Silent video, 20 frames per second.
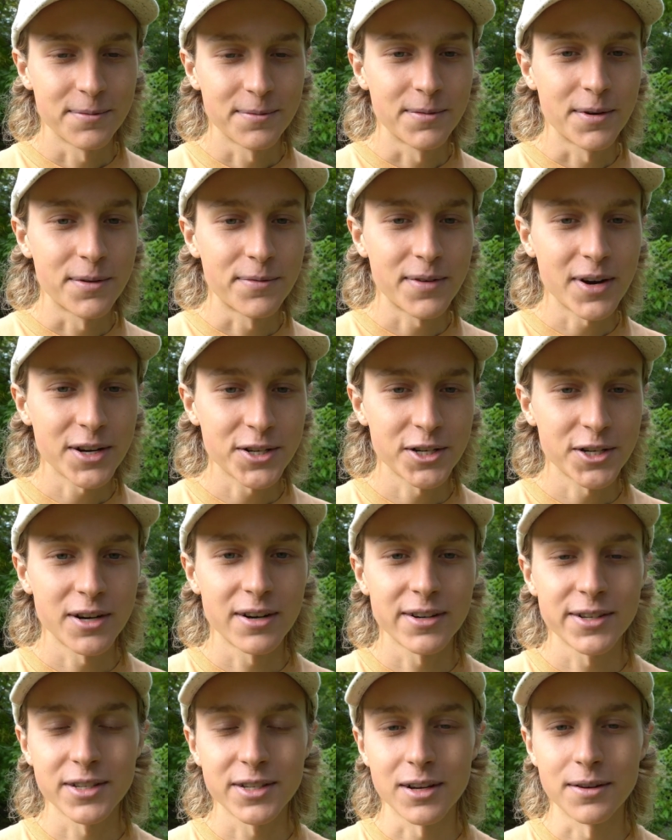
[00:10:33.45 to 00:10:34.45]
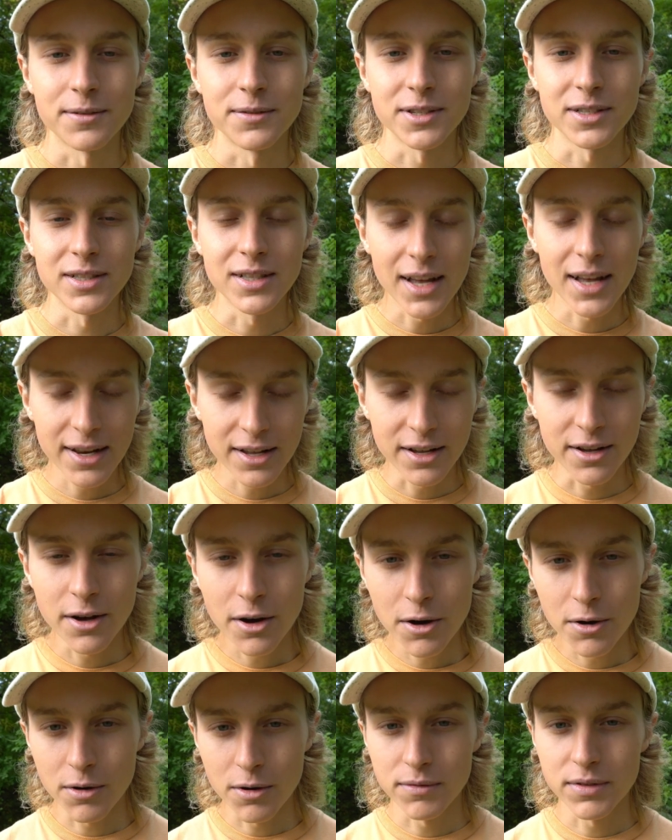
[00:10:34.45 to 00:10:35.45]
Refreshing ourselves, letting
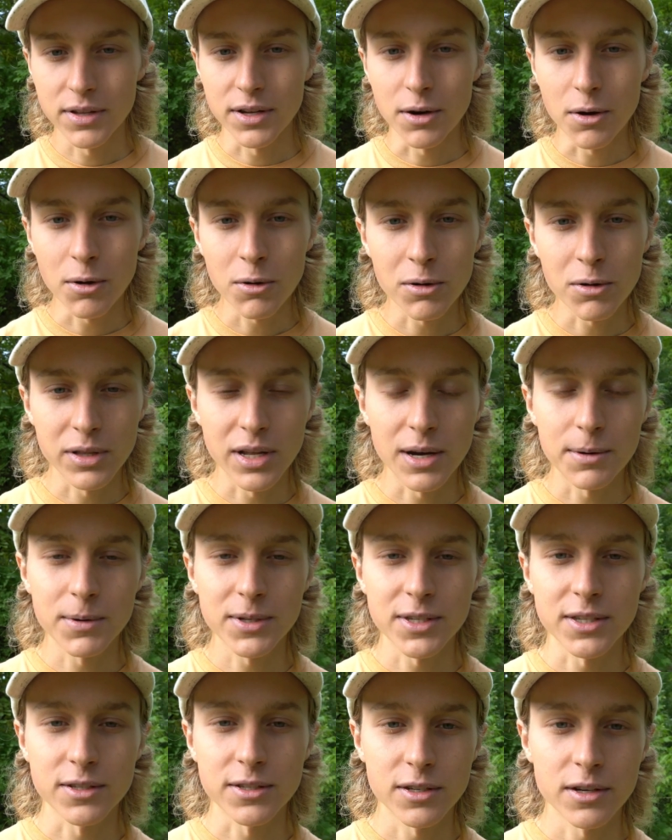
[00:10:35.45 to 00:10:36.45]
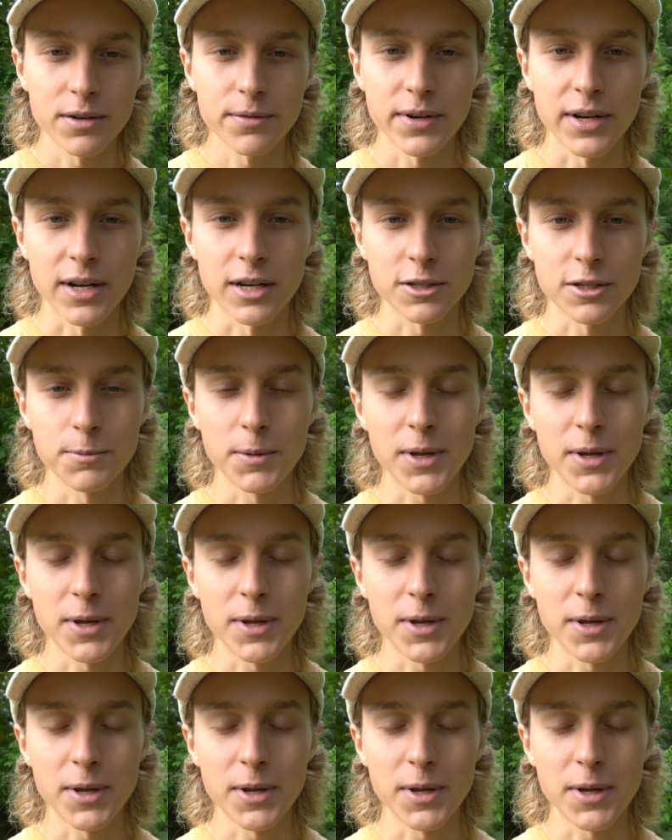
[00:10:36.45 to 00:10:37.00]
go of the old that wasn't serving us.